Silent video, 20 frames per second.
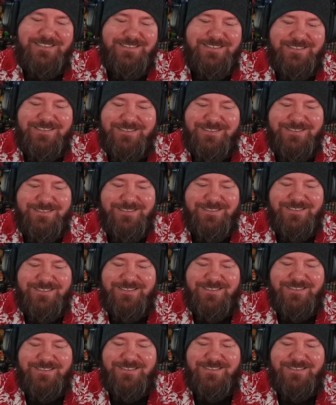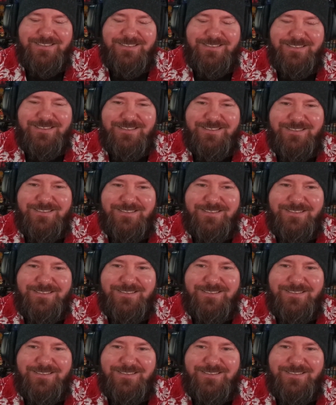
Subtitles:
Nobody speaks.